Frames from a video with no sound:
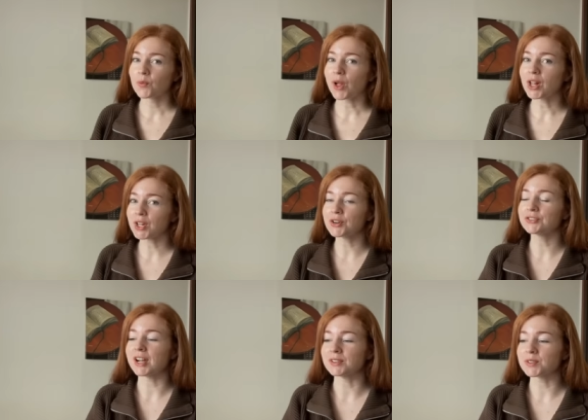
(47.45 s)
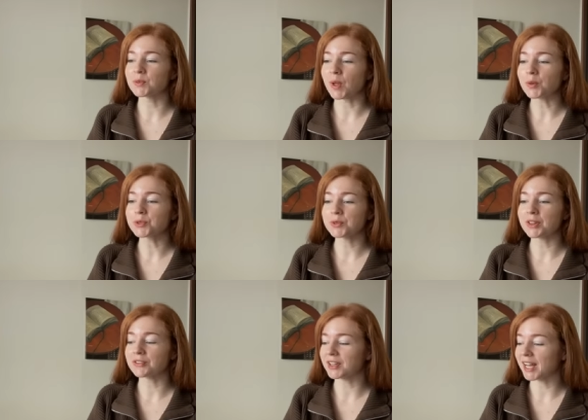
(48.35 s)
Well, hello friends, welcome to
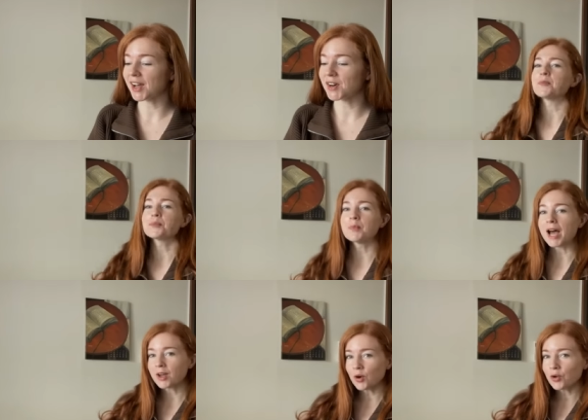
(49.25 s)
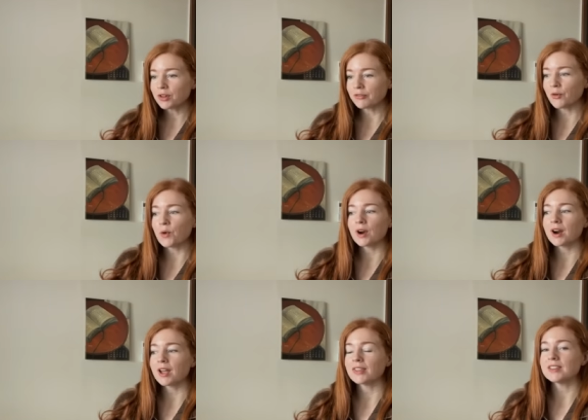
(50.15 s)
another video. My goal
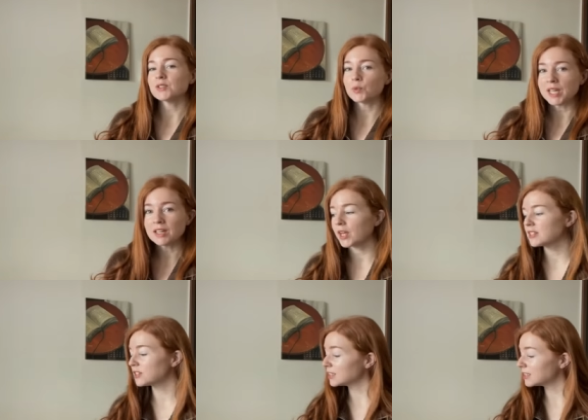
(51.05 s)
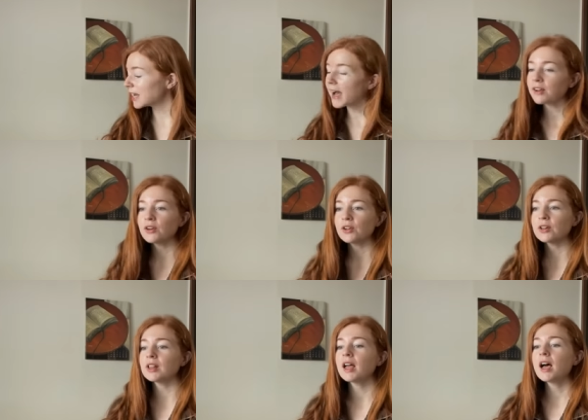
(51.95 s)
for this week is to
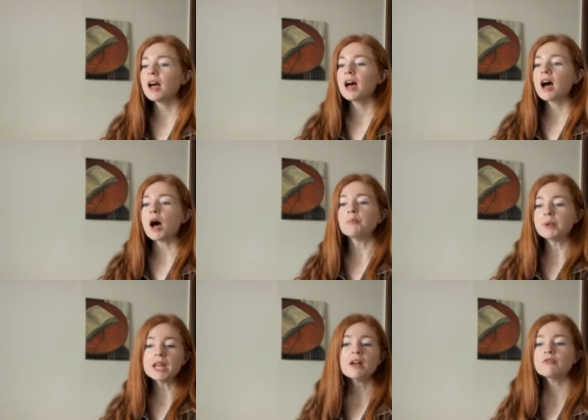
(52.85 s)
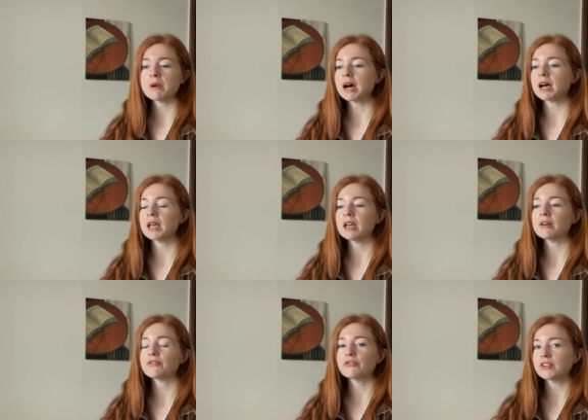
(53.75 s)
tackle a bit of my
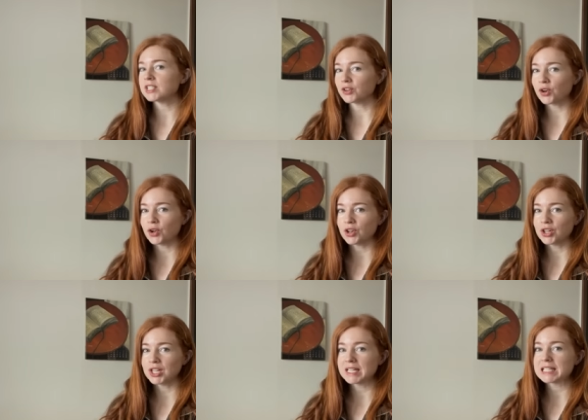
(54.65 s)
physical